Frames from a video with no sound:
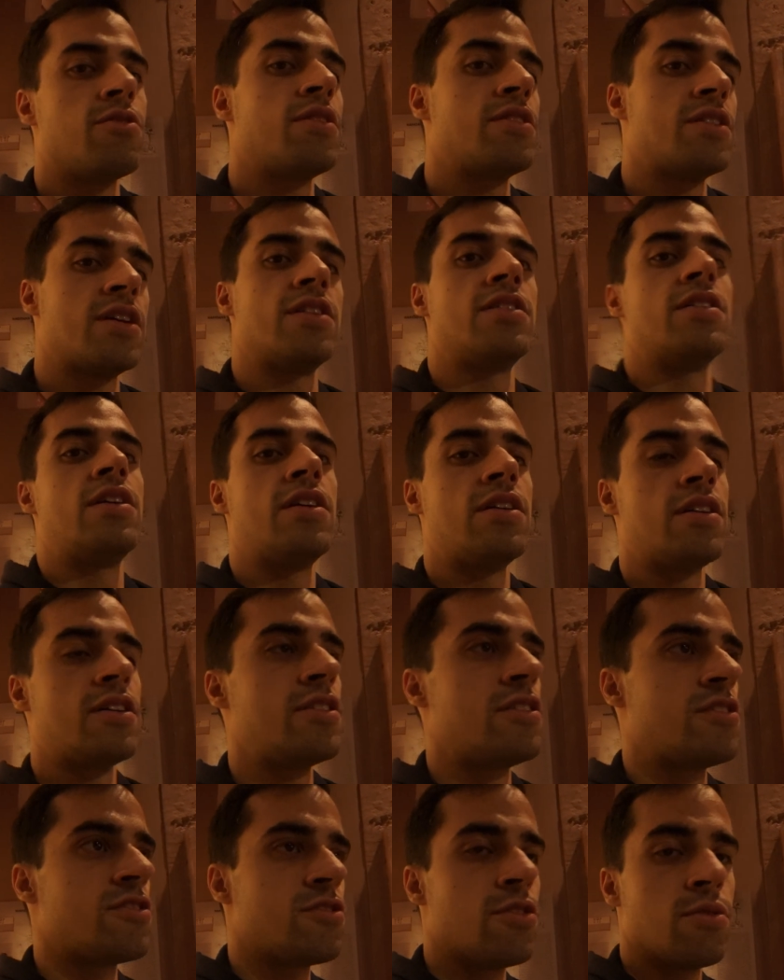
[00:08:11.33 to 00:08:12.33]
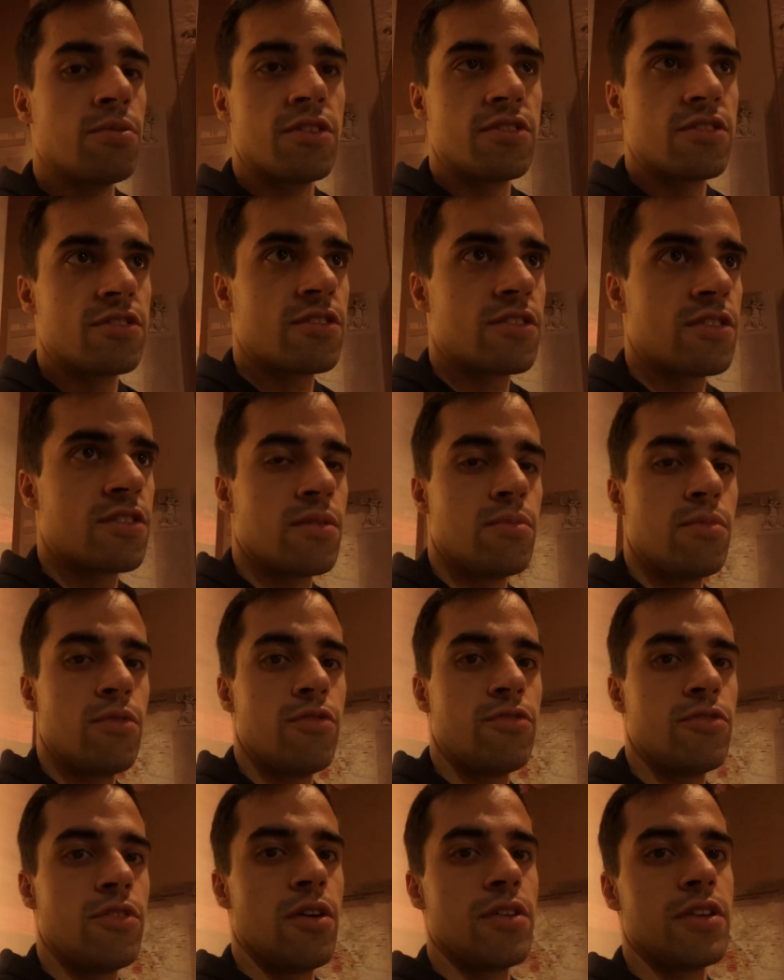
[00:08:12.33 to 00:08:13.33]
then the Soviets
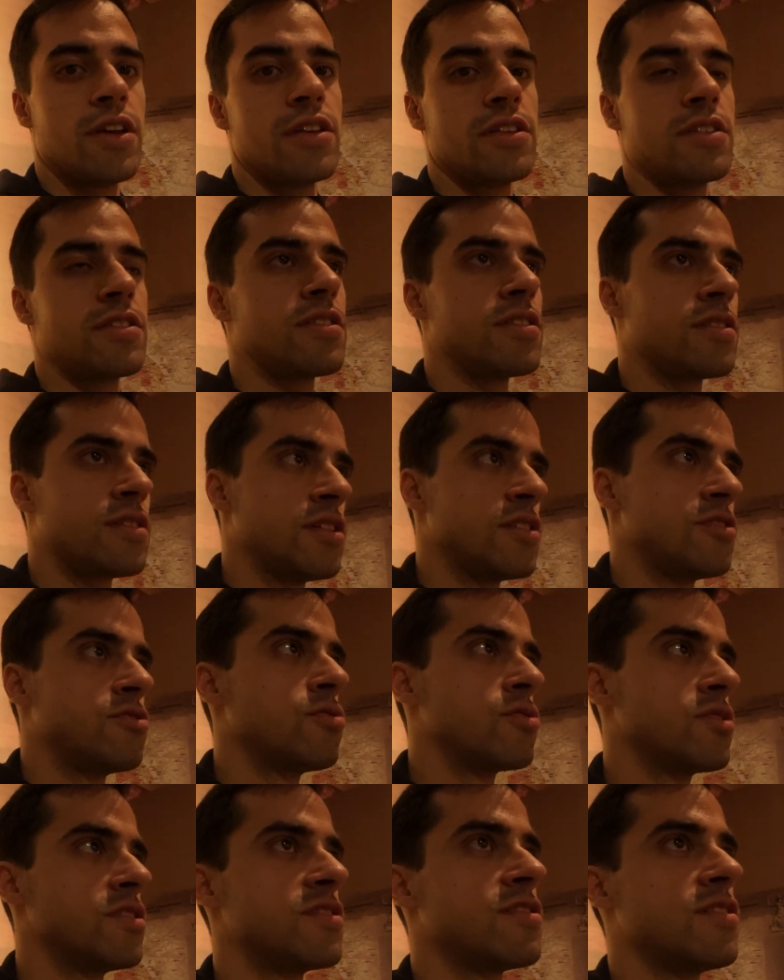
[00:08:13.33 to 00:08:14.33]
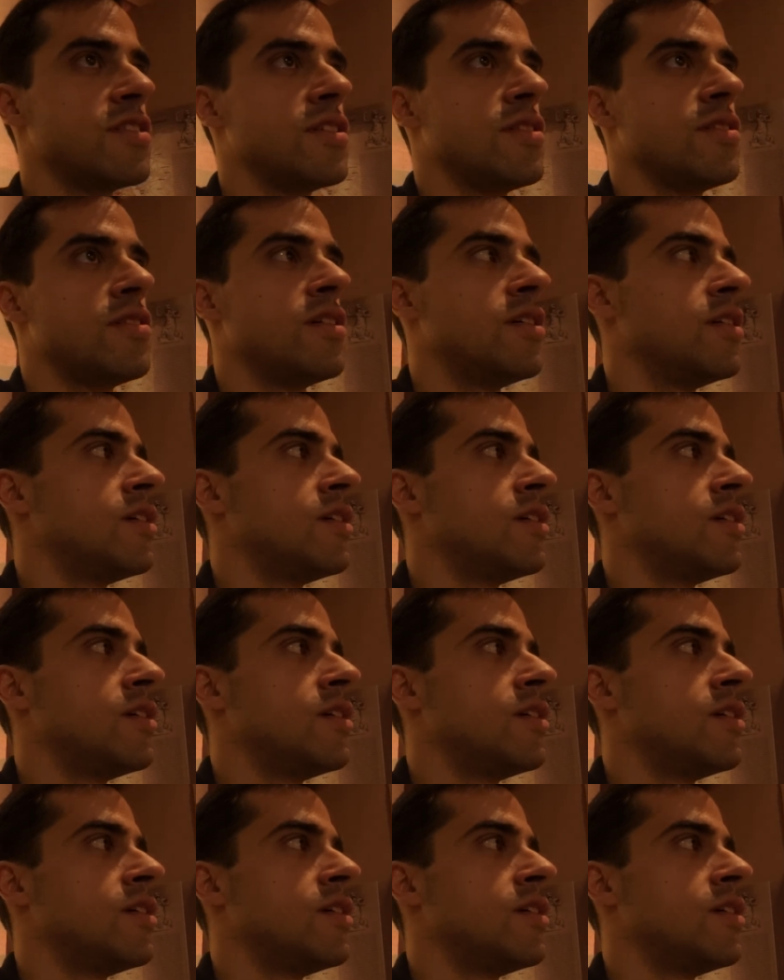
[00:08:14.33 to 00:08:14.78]
moved on and they took the city